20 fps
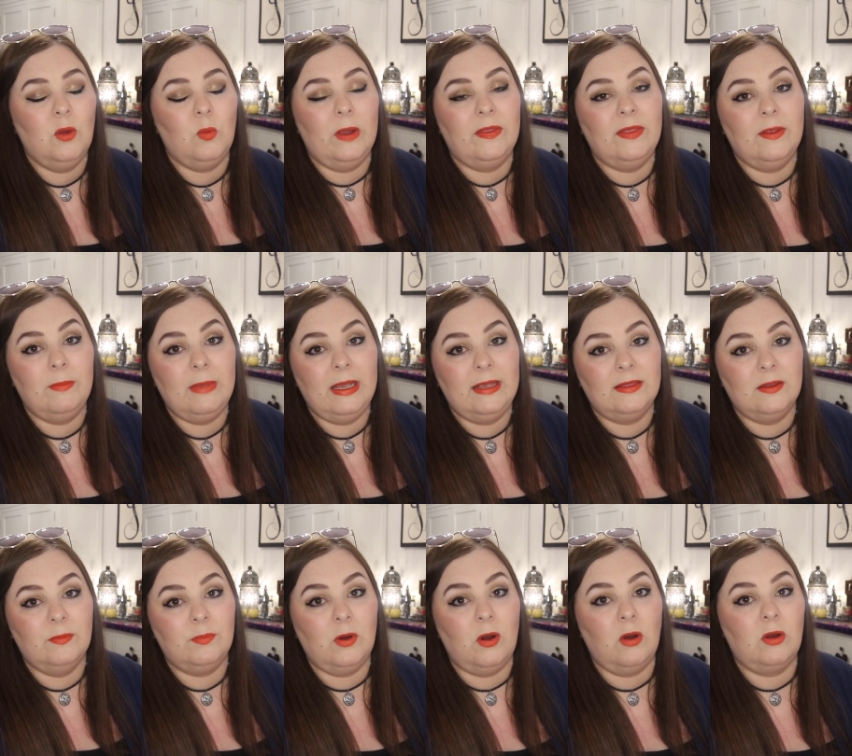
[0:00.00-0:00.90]
when they made
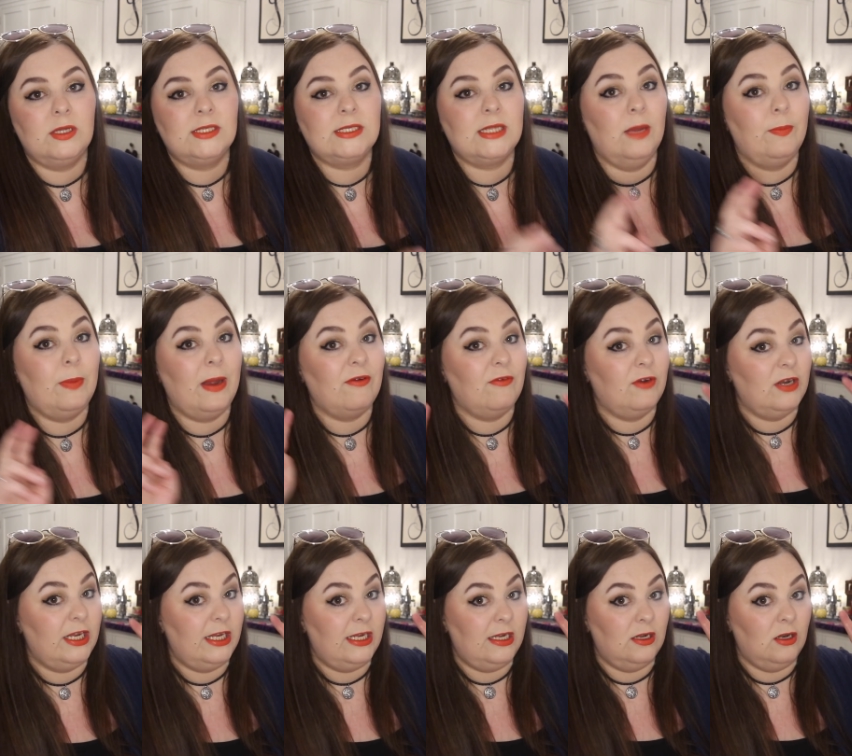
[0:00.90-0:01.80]
the box
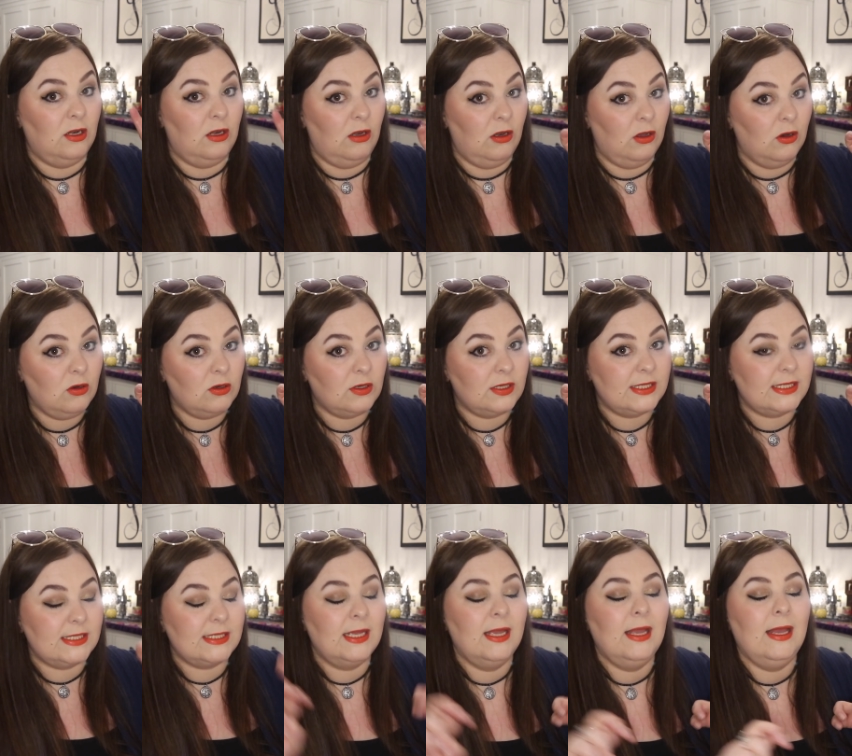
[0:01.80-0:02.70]
apparently
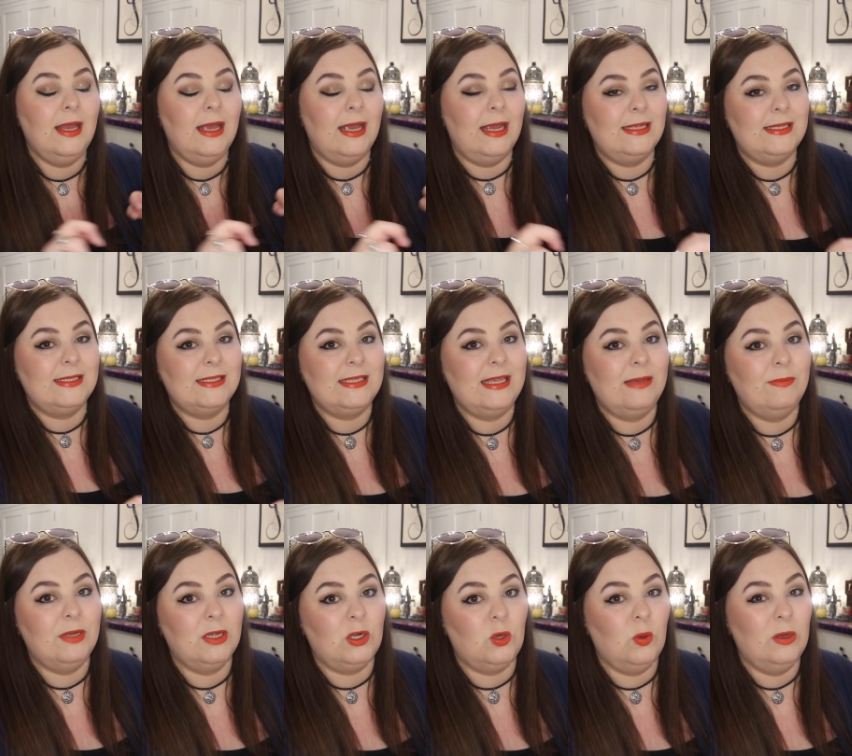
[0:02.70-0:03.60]
looks it
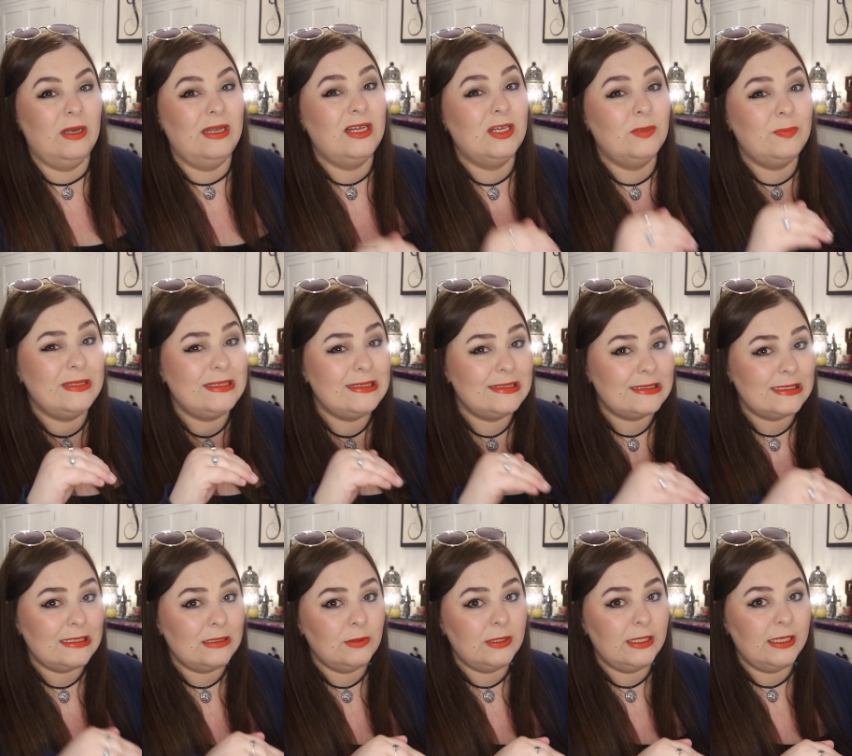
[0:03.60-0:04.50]
seemed to go a little bit
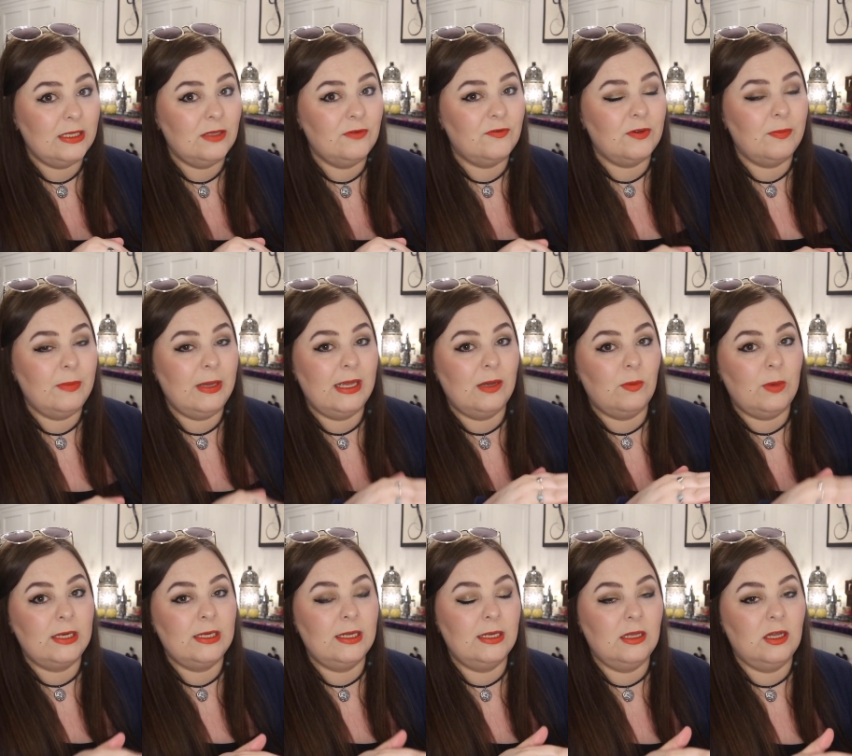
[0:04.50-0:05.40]
downhill for me it
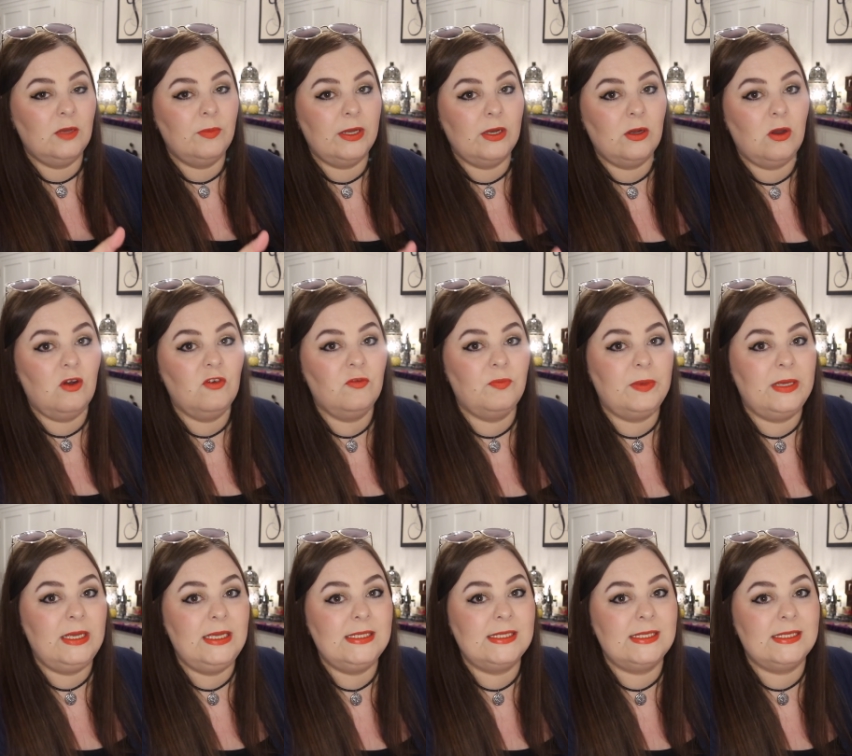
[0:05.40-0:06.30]
went a little bit off
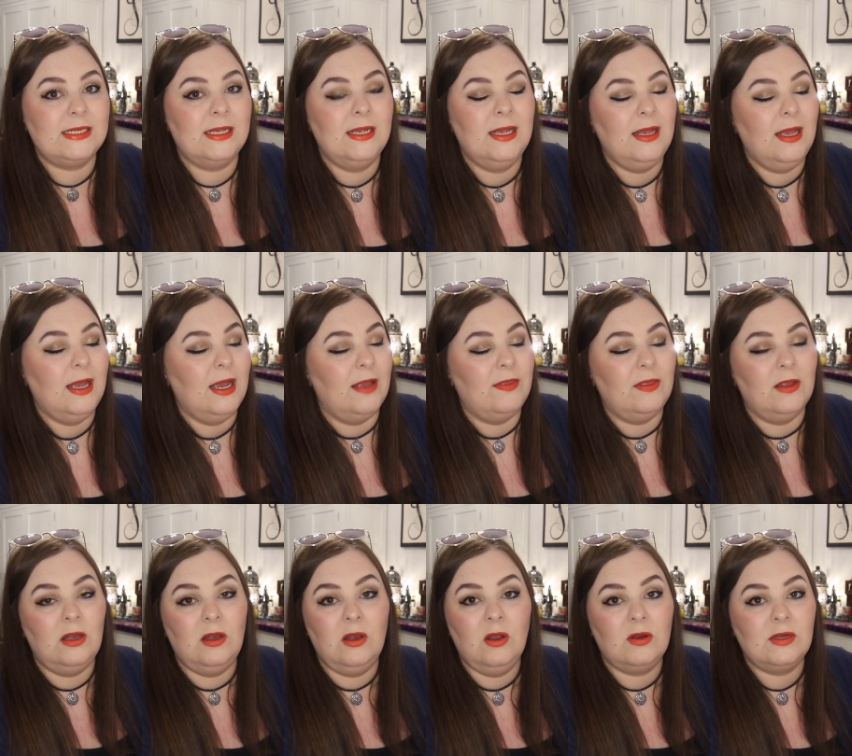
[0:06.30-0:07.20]
piste and the
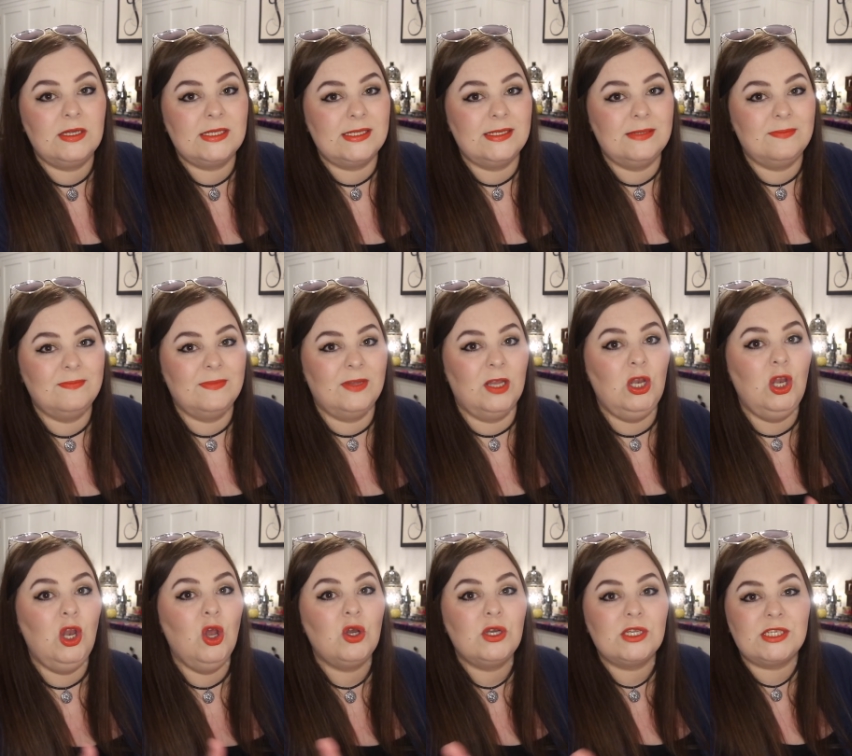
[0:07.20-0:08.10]
looks the
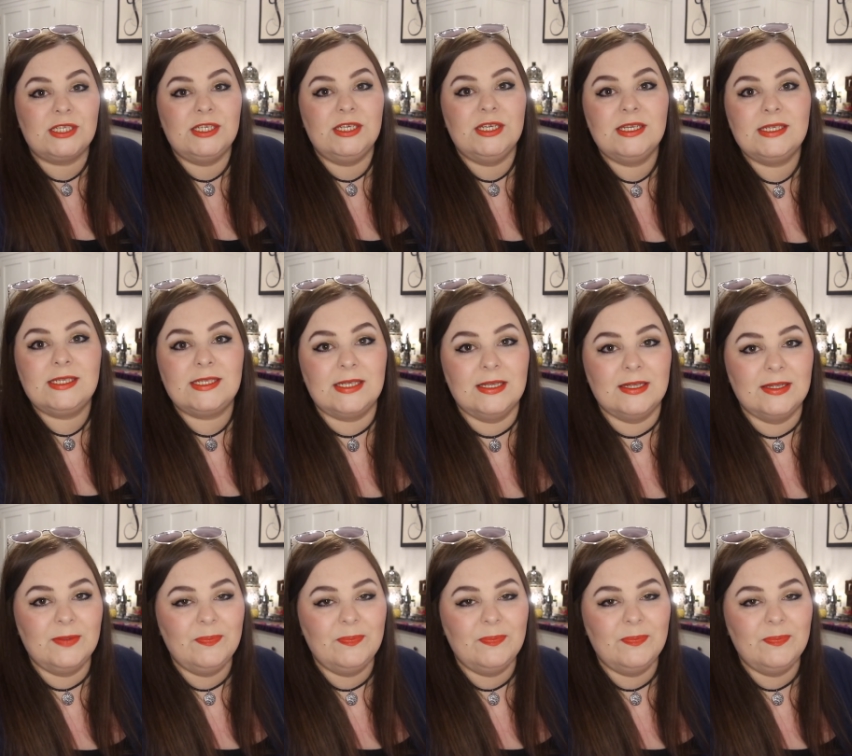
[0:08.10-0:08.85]
looksness